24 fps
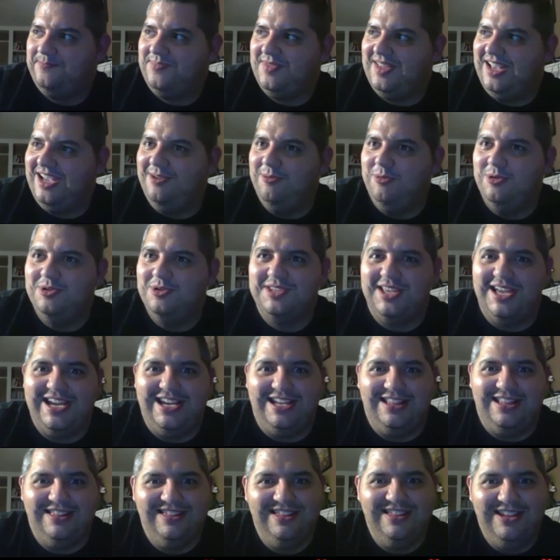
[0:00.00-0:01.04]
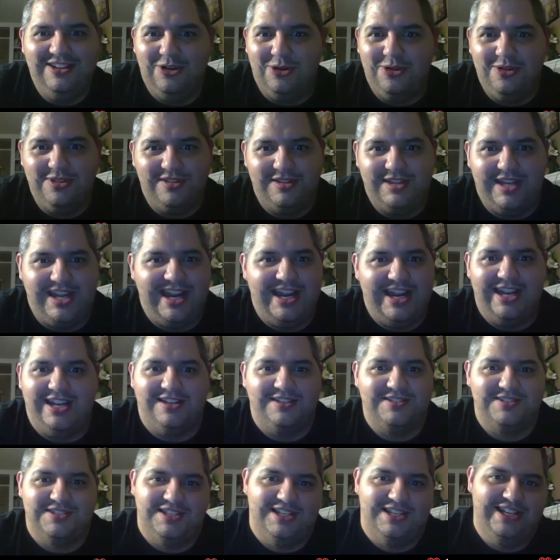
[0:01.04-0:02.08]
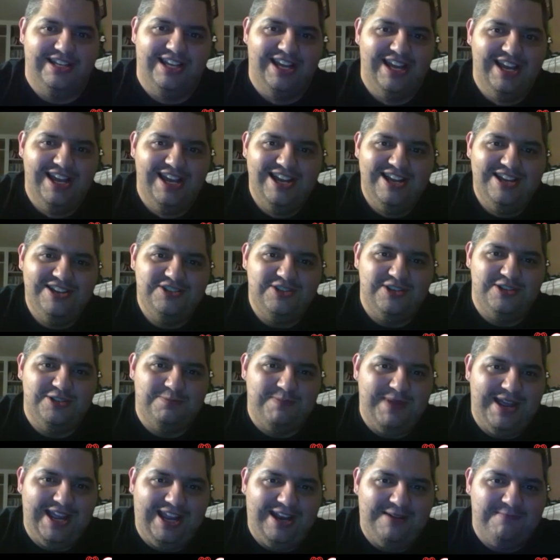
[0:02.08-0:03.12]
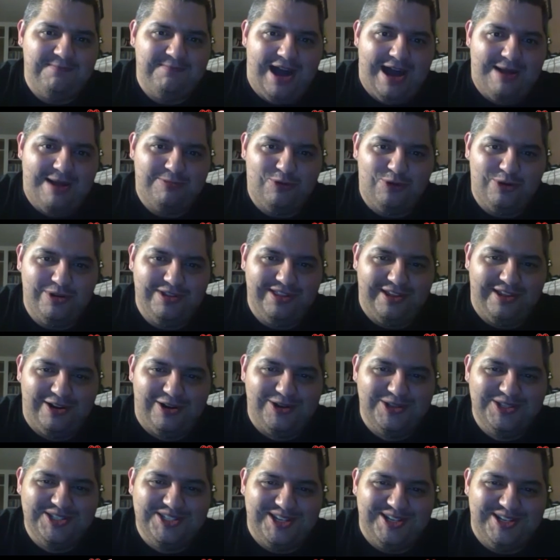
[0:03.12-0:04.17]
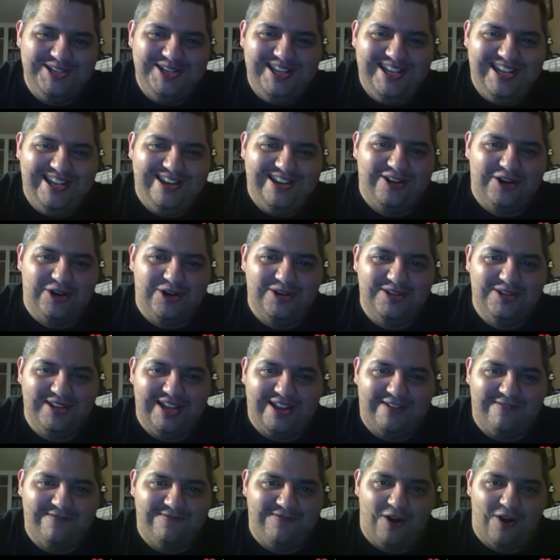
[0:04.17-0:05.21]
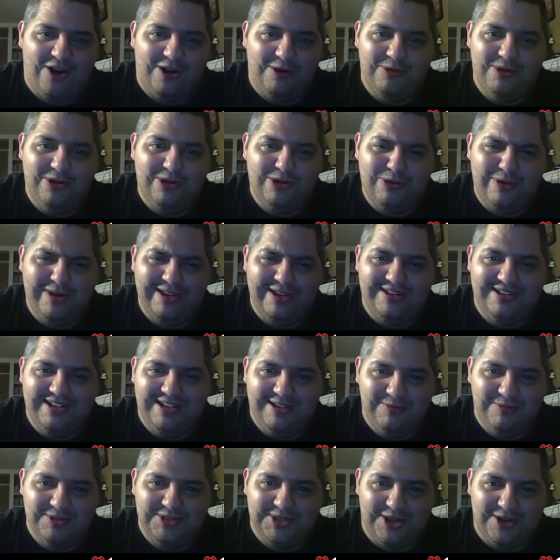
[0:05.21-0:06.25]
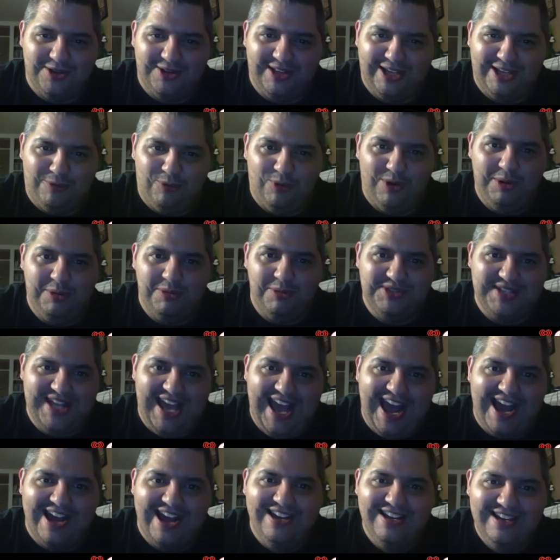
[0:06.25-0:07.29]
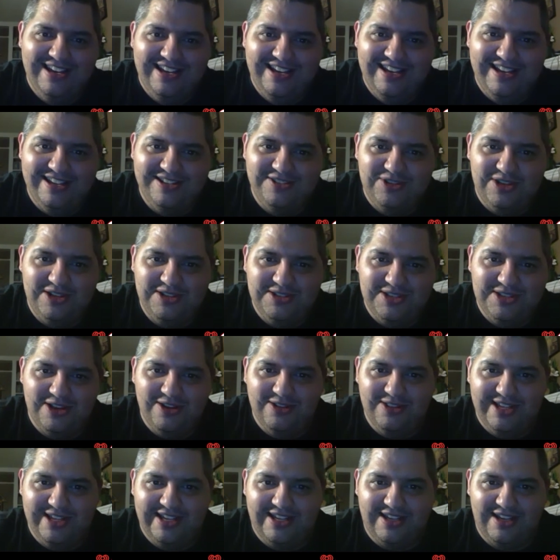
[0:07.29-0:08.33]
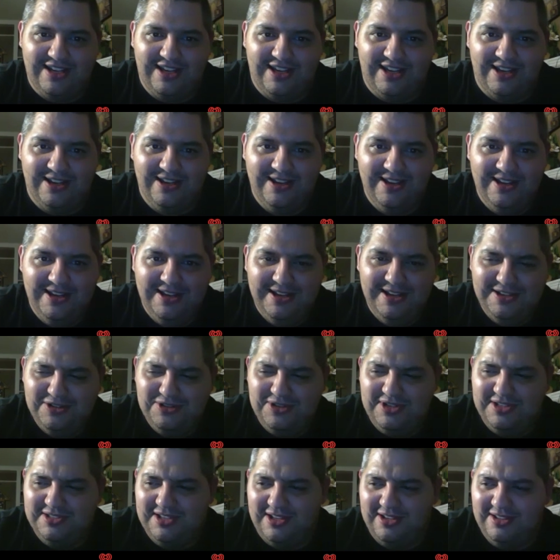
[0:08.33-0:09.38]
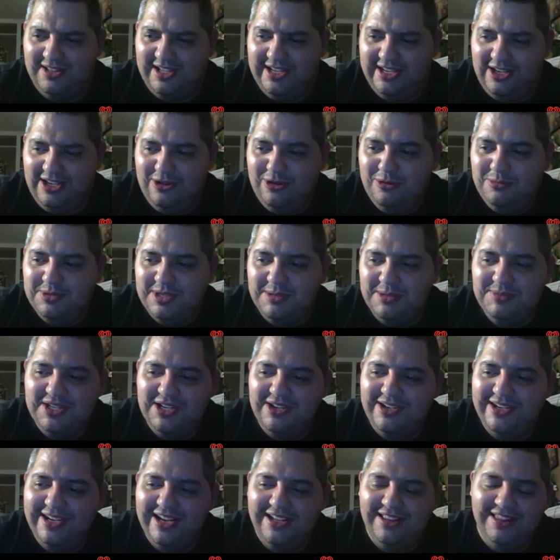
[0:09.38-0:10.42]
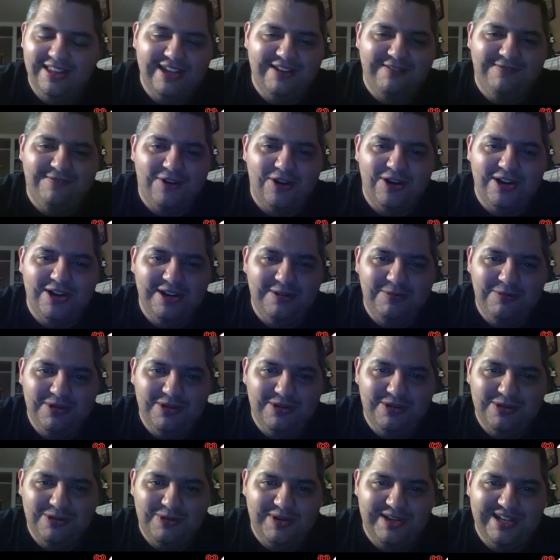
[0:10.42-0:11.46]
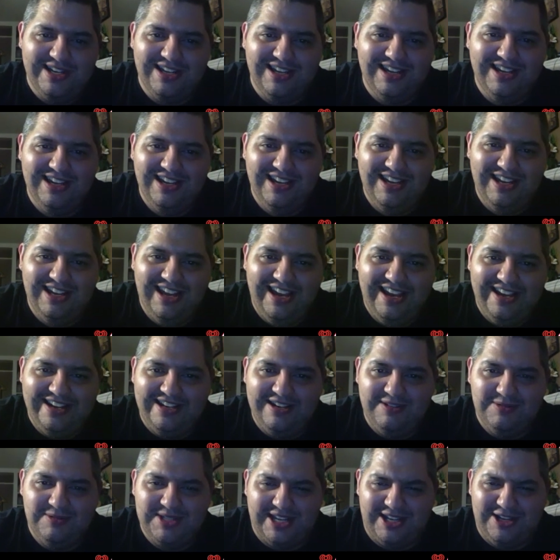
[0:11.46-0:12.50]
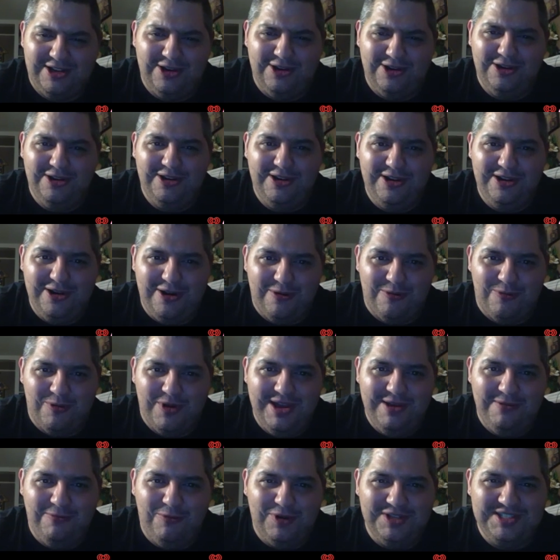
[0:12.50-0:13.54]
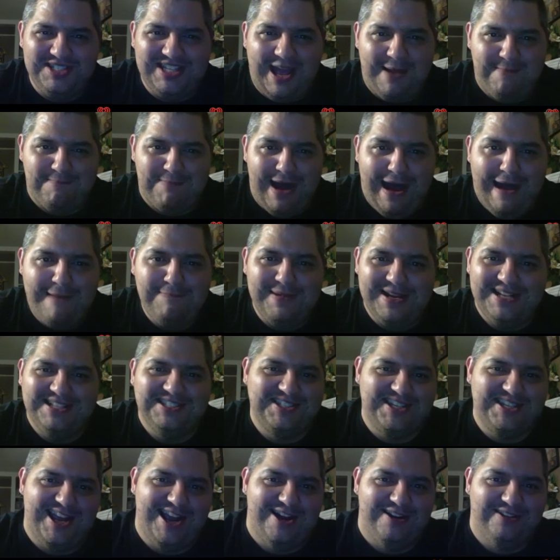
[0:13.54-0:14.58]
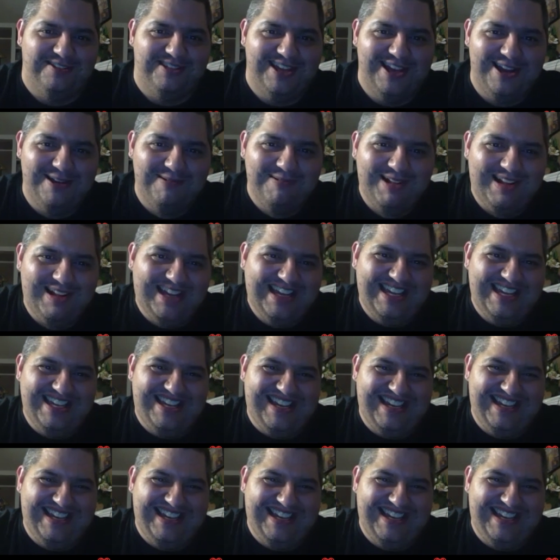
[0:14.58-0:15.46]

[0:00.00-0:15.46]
it was like little things, like she's making popcorn, then all of a sudden you hear her like fart real quick, and he was all like, "What was that?" And she's all like, "Oops, I'm sorry, I like farted real quick." And he was like, "No, what's that popping sound?" And I'm like,